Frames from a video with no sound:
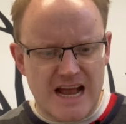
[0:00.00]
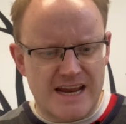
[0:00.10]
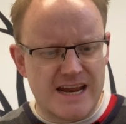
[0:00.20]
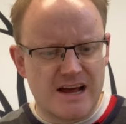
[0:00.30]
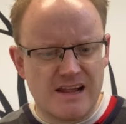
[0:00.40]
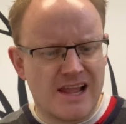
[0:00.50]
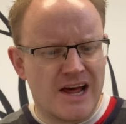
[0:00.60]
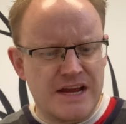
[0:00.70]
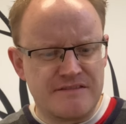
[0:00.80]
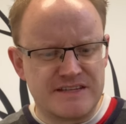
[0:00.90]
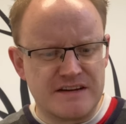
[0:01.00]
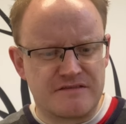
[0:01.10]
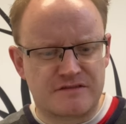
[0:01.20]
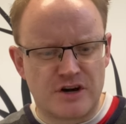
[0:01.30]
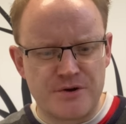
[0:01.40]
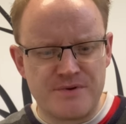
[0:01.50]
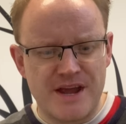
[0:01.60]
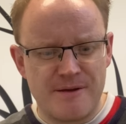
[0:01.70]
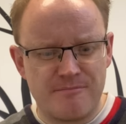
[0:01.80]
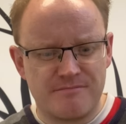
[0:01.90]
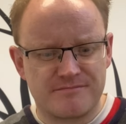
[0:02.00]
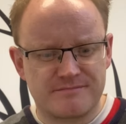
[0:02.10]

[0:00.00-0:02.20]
and in our lives enthrone him,